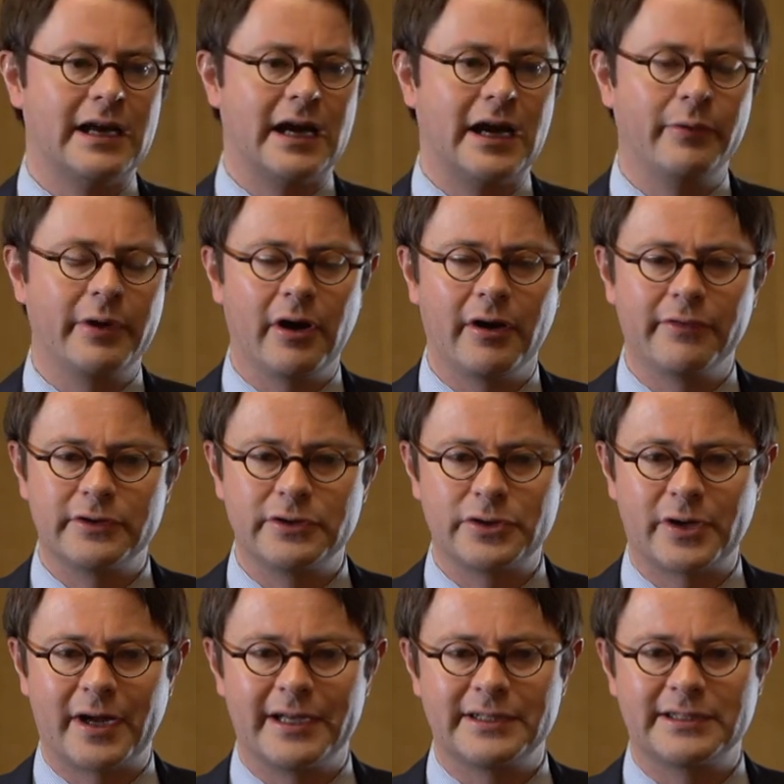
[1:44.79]
uh, we often
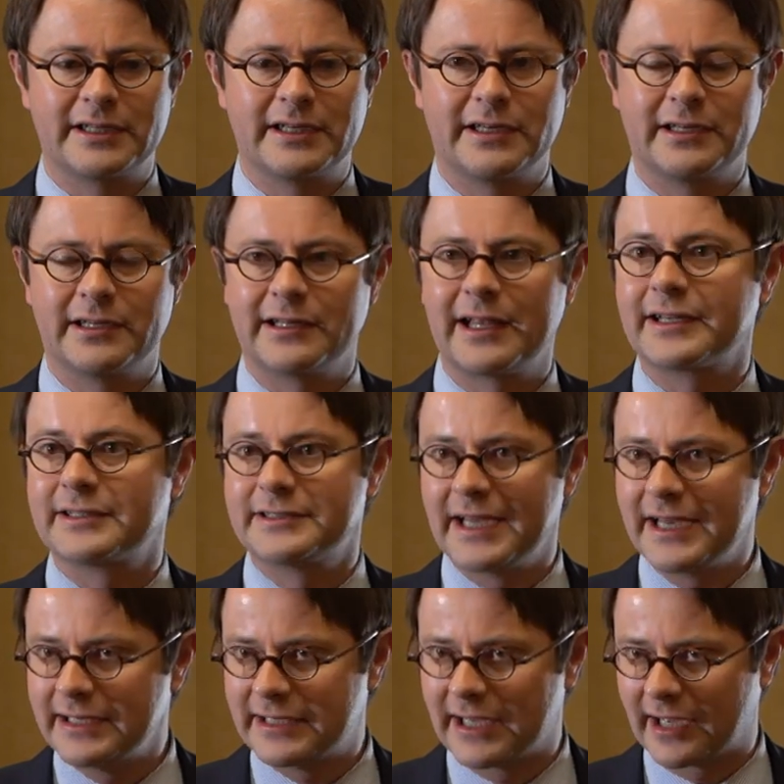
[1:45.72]
try to collect
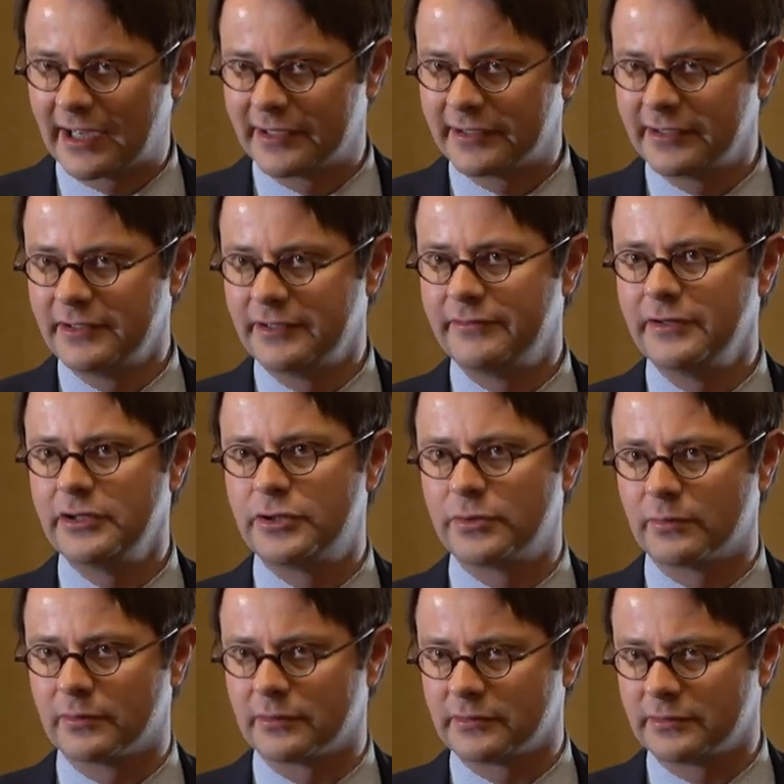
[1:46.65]
data on
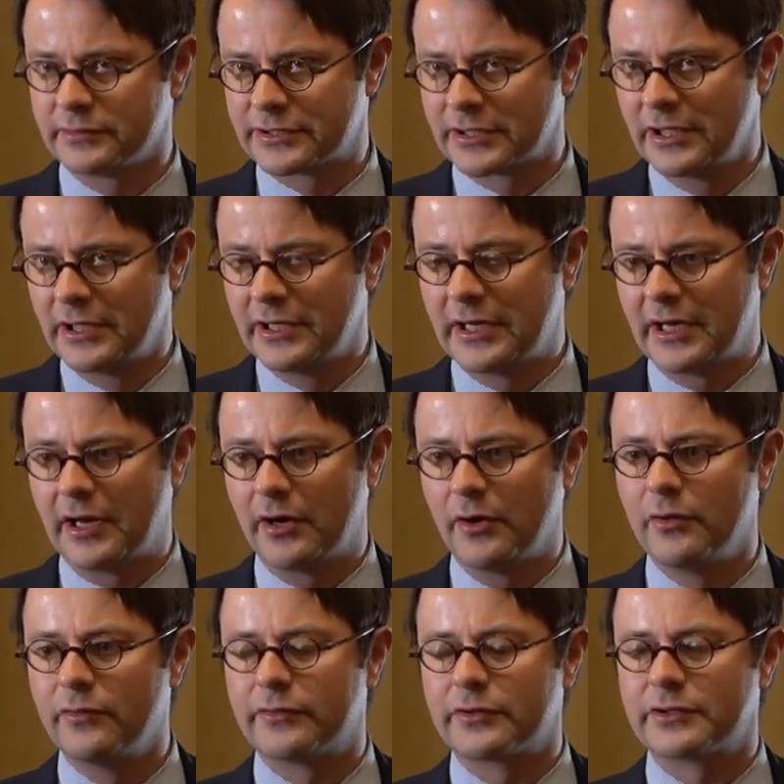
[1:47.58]
individuals uh,
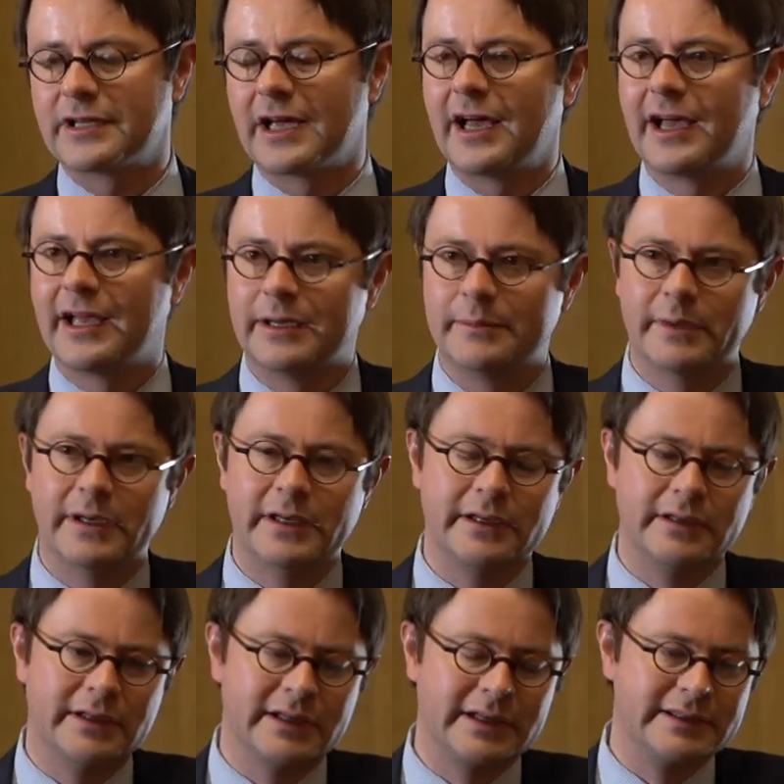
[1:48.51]
over time
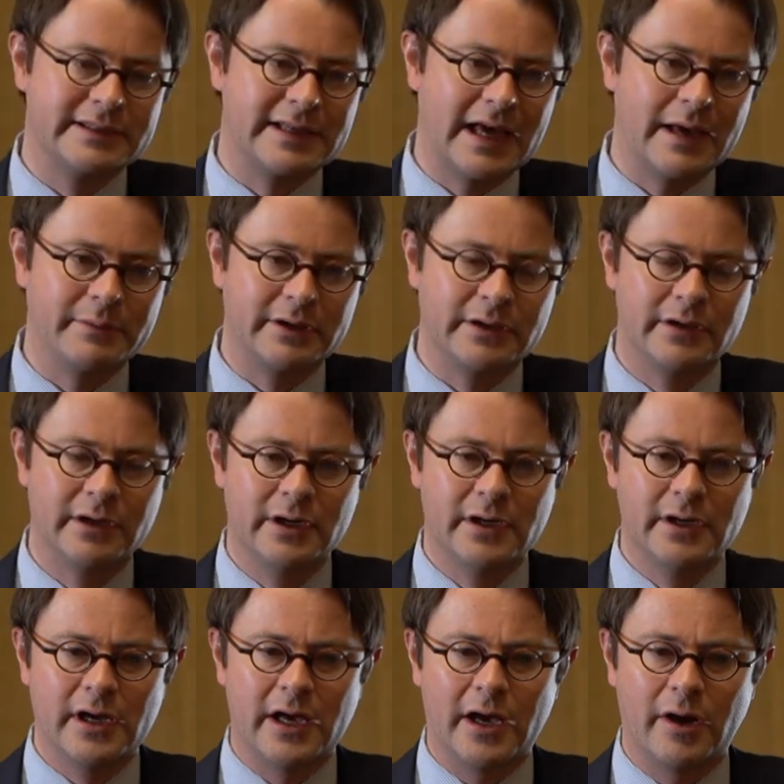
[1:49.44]
and examine
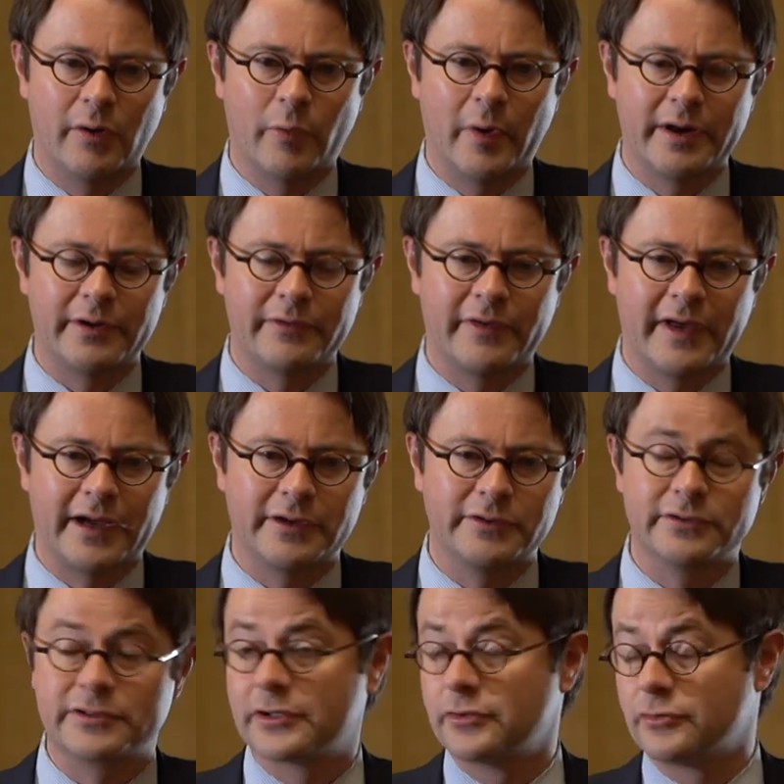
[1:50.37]
uh, what
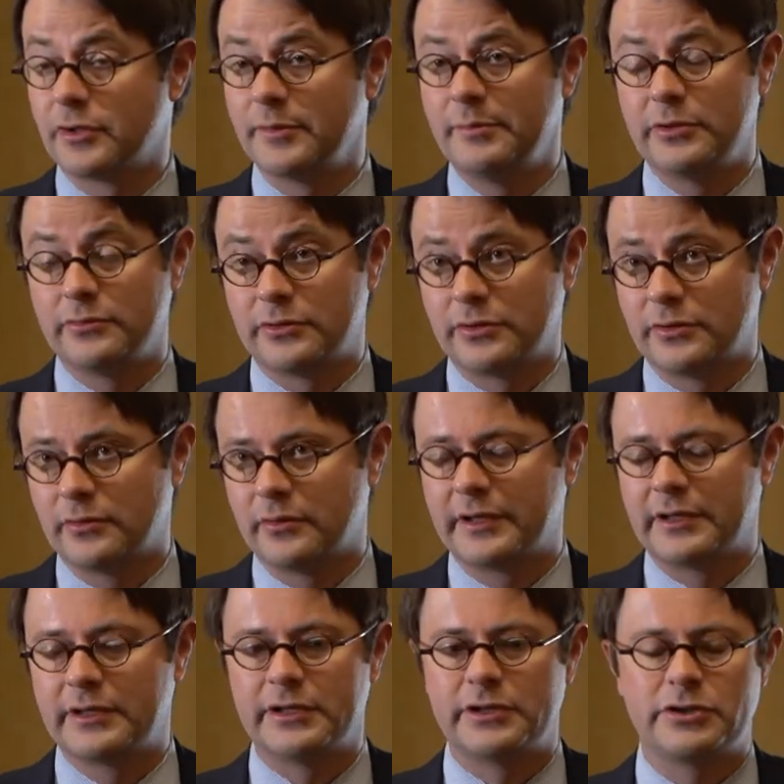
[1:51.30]
factors contribute to
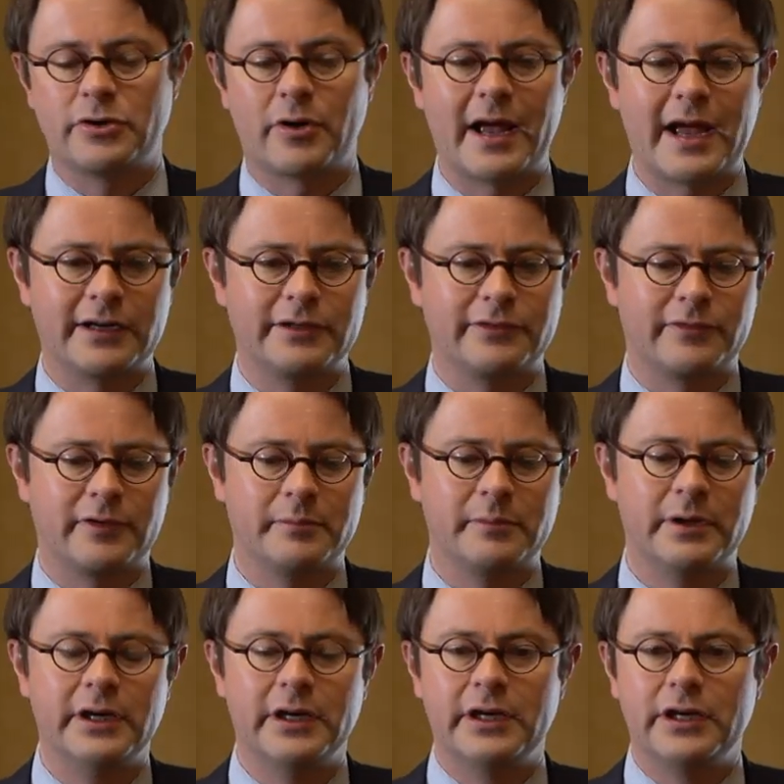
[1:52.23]
and detract
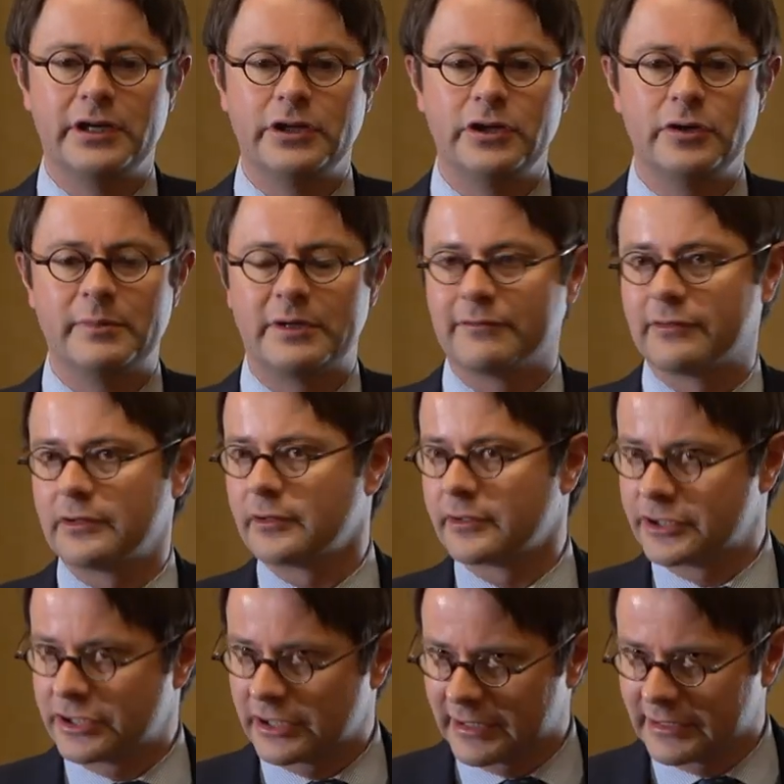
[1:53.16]
from human
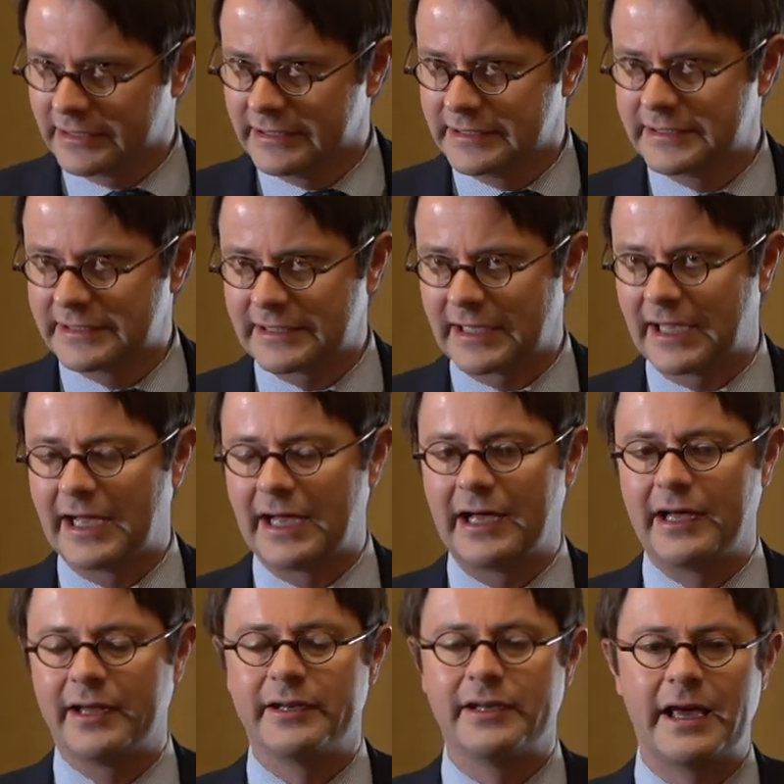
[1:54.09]
flourishing, at least
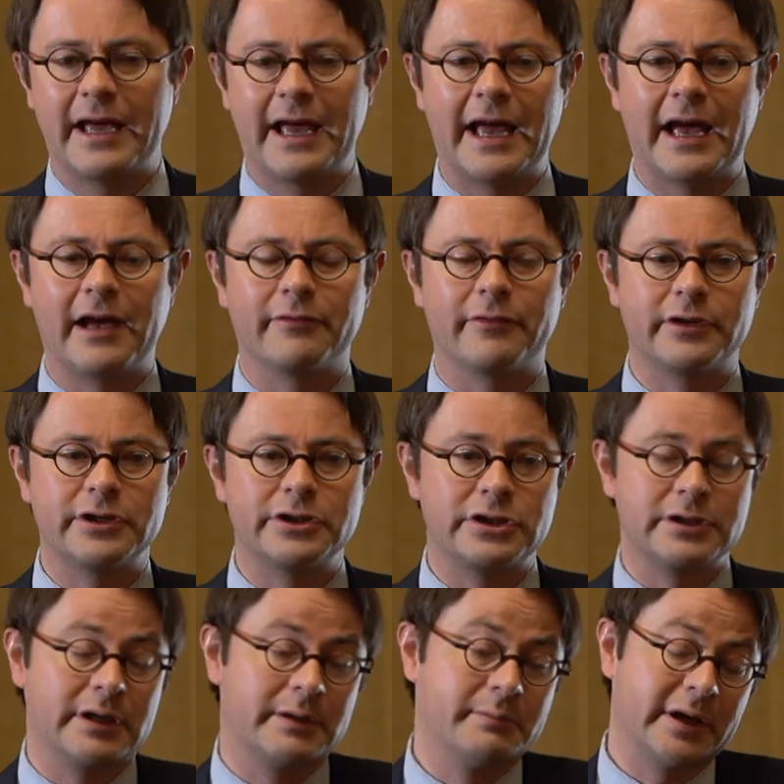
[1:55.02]
on
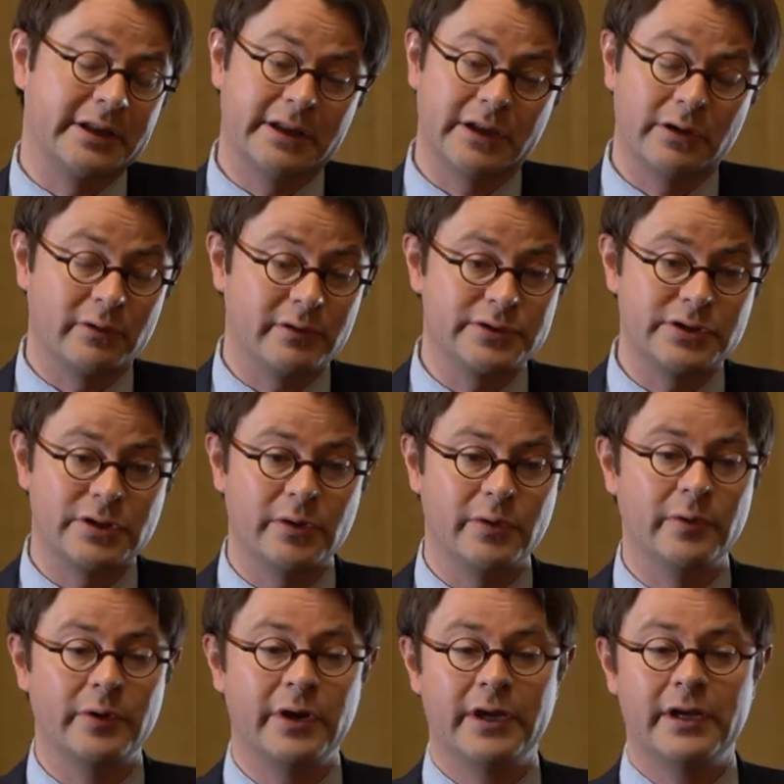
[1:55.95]
average, but then
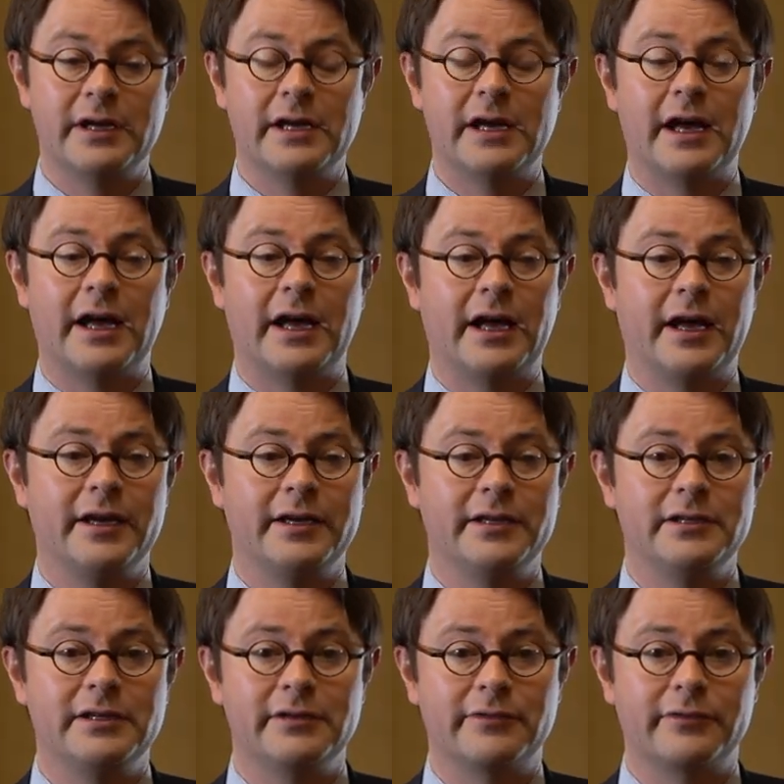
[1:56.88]
also uh,
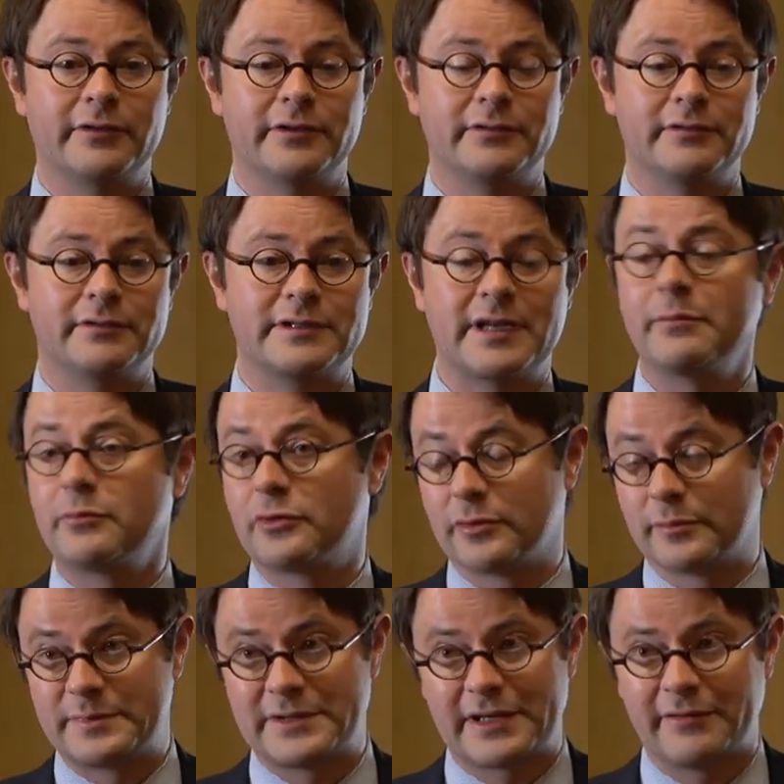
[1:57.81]
in different
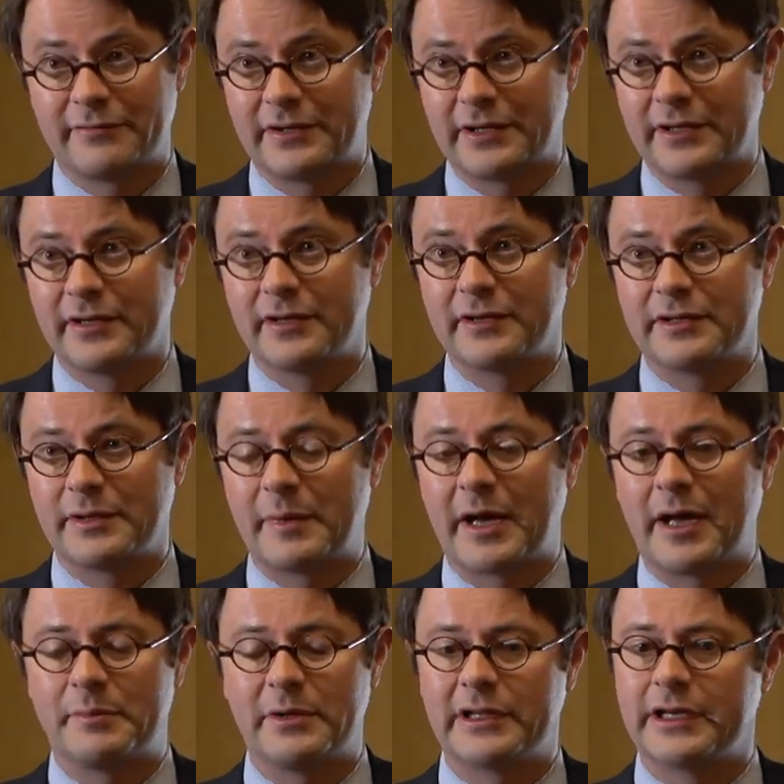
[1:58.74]
subgroups of the, the
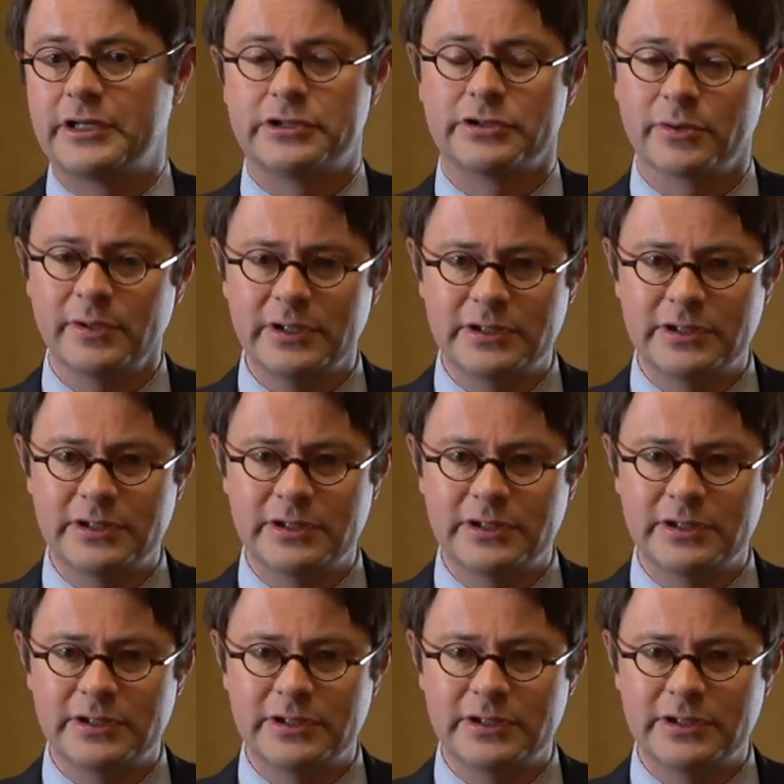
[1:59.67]
population. So